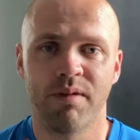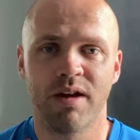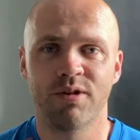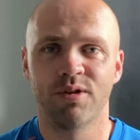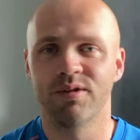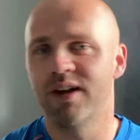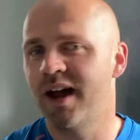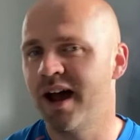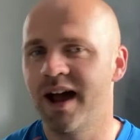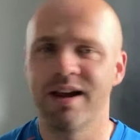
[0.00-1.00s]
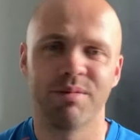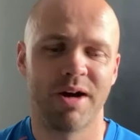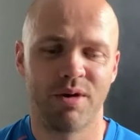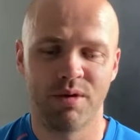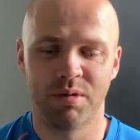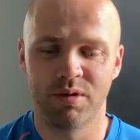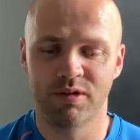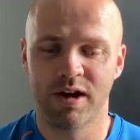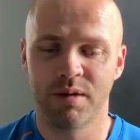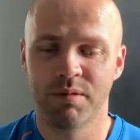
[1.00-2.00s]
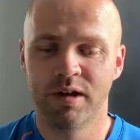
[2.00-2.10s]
I don't hang about with them all the time.